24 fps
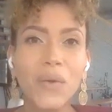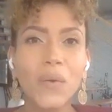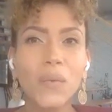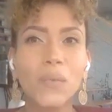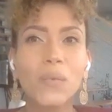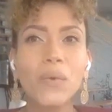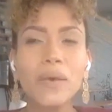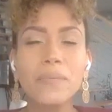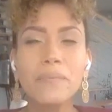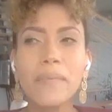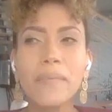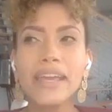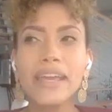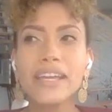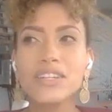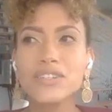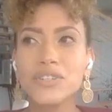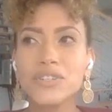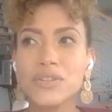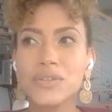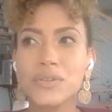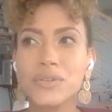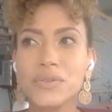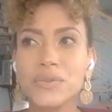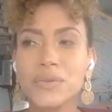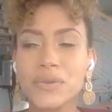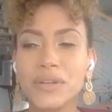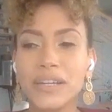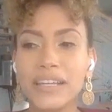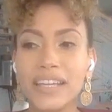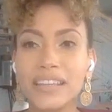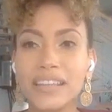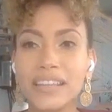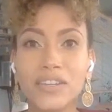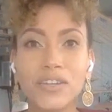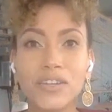what made you
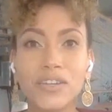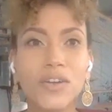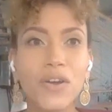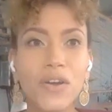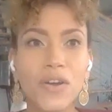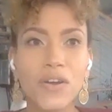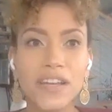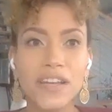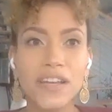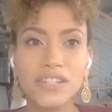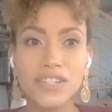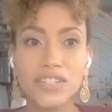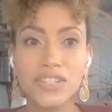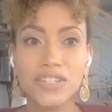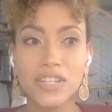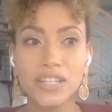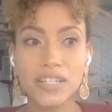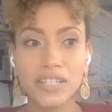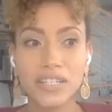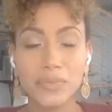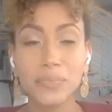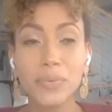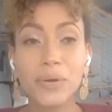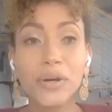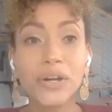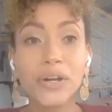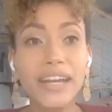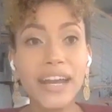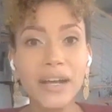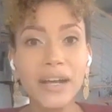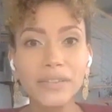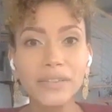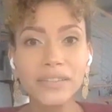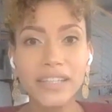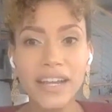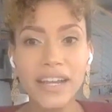get the courage to to put it
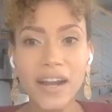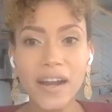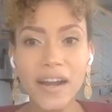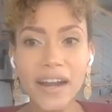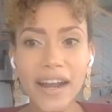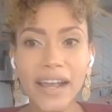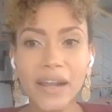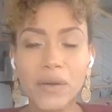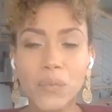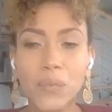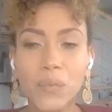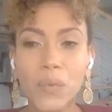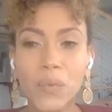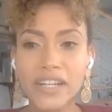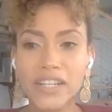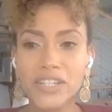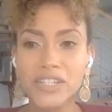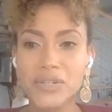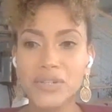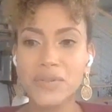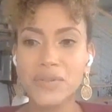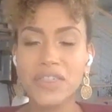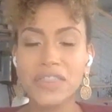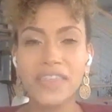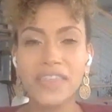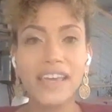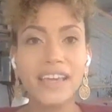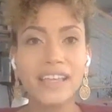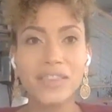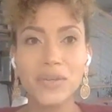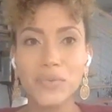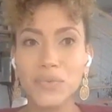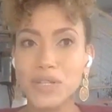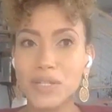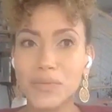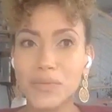out there and what did you think
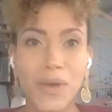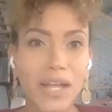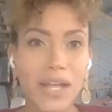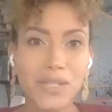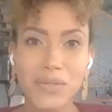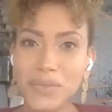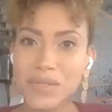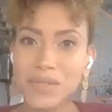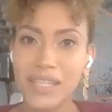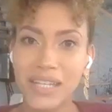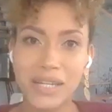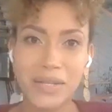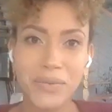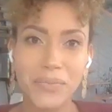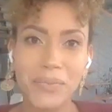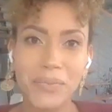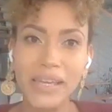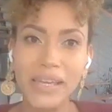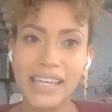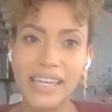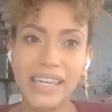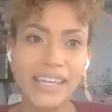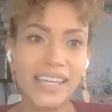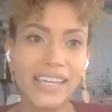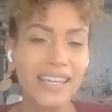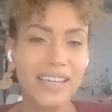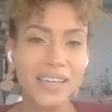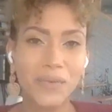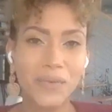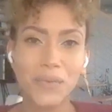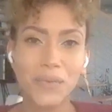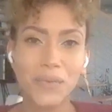the response was going to be were